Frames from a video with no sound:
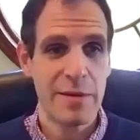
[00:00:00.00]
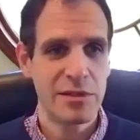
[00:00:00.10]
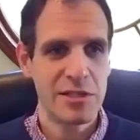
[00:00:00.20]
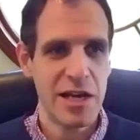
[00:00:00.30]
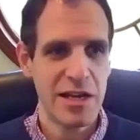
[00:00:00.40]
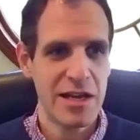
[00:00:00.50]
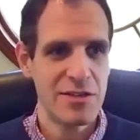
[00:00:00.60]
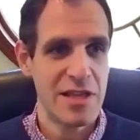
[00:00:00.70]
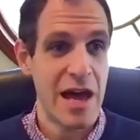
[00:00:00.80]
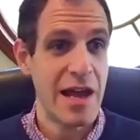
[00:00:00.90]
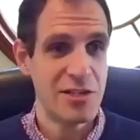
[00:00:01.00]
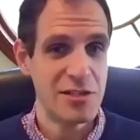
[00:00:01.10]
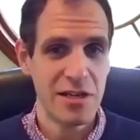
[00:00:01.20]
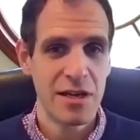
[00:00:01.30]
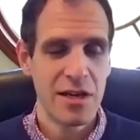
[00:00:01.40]
to check in. So that
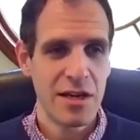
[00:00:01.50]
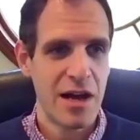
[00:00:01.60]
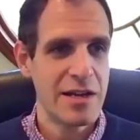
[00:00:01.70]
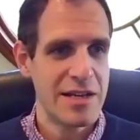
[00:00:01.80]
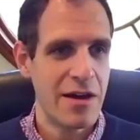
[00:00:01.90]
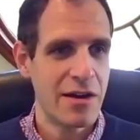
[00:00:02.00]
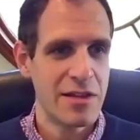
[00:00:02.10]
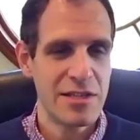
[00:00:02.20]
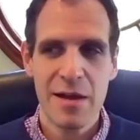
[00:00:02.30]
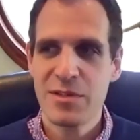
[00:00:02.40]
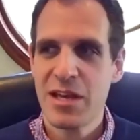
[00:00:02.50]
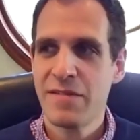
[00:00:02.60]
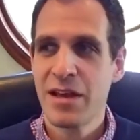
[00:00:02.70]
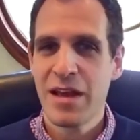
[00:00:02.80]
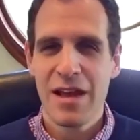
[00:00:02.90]
actually cut down on the time
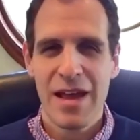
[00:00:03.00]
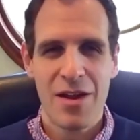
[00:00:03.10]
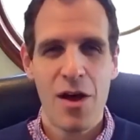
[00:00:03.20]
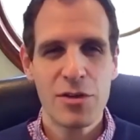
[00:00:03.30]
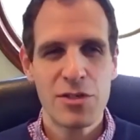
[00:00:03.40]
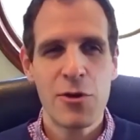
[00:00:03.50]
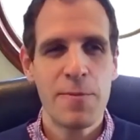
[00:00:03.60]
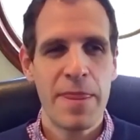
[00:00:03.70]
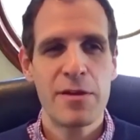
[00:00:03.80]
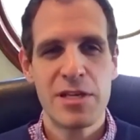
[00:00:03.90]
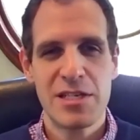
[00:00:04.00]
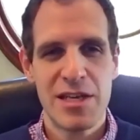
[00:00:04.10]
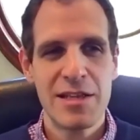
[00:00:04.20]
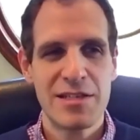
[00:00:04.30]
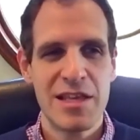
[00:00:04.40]
saved. And also there's a
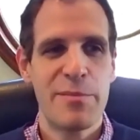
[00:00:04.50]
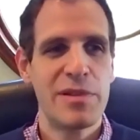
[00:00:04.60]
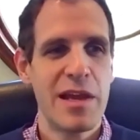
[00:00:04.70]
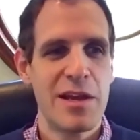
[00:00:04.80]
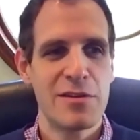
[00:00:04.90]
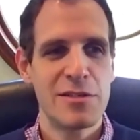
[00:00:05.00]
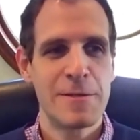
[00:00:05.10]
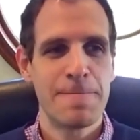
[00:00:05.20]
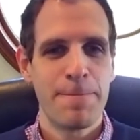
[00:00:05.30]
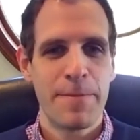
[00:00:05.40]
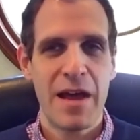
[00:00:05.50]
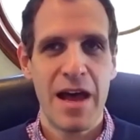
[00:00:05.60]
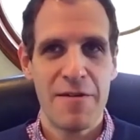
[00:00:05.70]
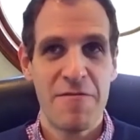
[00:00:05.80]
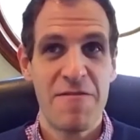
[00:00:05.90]
sense that players
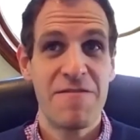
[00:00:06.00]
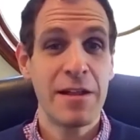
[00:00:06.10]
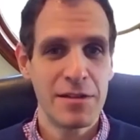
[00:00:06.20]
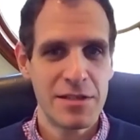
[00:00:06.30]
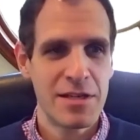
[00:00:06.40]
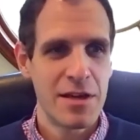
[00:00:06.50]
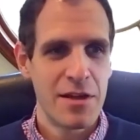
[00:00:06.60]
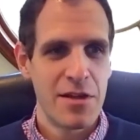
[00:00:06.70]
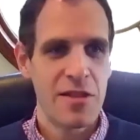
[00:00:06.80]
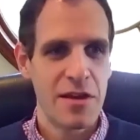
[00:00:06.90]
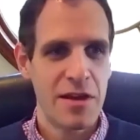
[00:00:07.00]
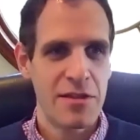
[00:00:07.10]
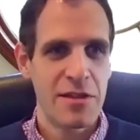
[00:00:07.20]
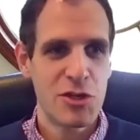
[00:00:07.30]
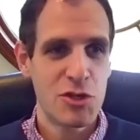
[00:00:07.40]
felt
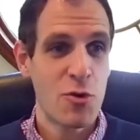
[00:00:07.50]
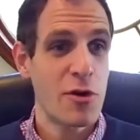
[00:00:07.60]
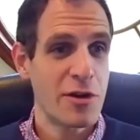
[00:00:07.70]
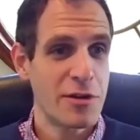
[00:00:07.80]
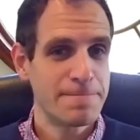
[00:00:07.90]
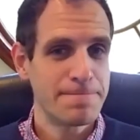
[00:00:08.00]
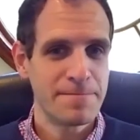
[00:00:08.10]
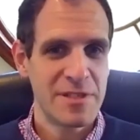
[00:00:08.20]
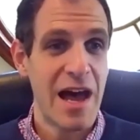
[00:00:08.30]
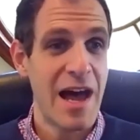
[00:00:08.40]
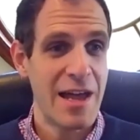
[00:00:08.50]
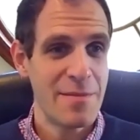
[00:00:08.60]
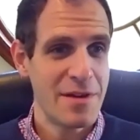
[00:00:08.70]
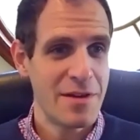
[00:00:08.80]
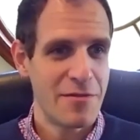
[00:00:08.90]
the shorter
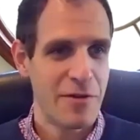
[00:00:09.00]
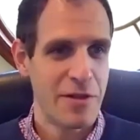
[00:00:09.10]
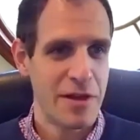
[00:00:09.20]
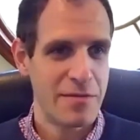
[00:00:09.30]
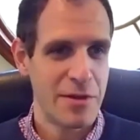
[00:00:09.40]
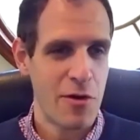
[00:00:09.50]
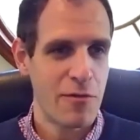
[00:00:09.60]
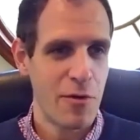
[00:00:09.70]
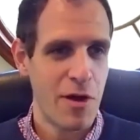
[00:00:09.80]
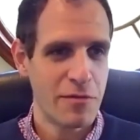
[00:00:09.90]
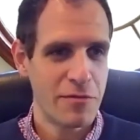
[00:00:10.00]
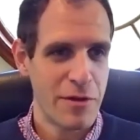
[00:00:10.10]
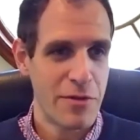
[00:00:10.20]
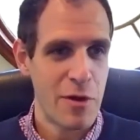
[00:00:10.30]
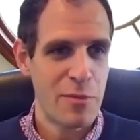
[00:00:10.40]
time for the overall free
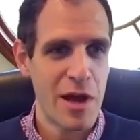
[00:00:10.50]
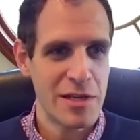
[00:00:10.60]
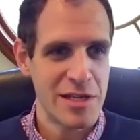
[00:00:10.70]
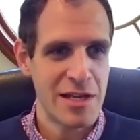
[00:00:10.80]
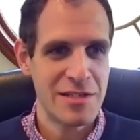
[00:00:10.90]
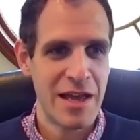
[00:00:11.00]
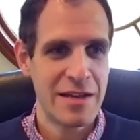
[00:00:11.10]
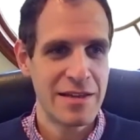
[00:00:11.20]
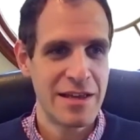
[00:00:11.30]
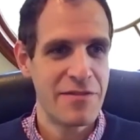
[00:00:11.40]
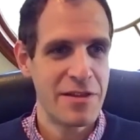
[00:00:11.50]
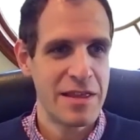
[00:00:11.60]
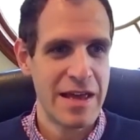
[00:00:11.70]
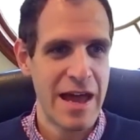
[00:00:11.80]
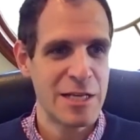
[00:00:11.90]
throw process. And given
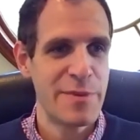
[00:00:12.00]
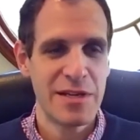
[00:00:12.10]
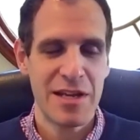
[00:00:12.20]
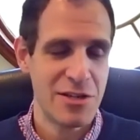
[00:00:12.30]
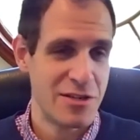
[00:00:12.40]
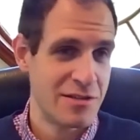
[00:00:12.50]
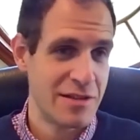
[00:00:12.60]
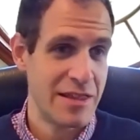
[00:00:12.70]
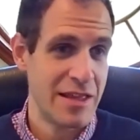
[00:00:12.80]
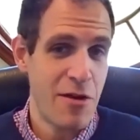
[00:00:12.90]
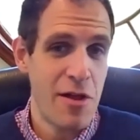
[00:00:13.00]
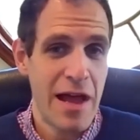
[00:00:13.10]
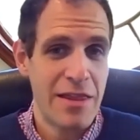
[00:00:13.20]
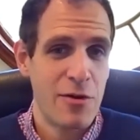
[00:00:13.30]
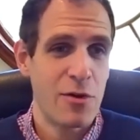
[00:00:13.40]
the expectation that they've all
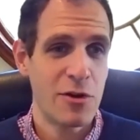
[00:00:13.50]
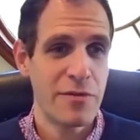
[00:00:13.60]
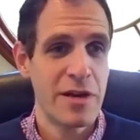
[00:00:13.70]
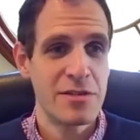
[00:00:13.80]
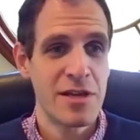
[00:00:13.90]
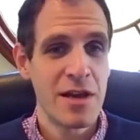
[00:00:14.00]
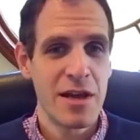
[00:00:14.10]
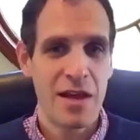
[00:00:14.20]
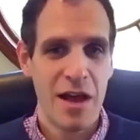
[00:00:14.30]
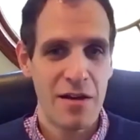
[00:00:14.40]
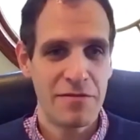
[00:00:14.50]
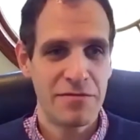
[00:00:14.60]
had their whole careers of,